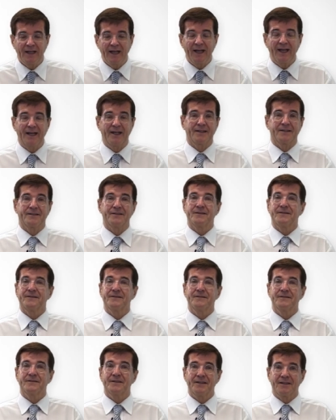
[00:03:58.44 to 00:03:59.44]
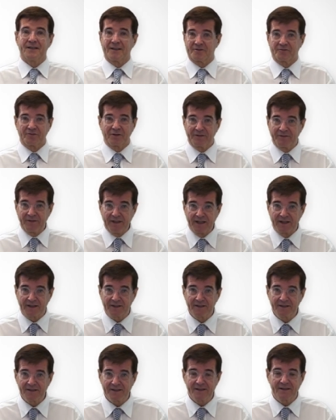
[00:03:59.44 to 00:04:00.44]
add electric
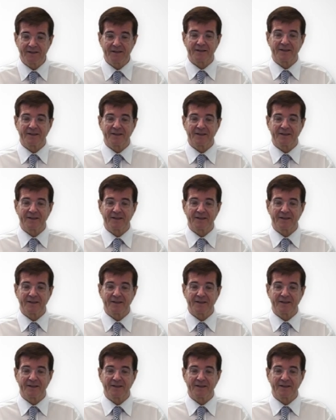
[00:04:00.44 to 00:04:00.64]
vehicles in the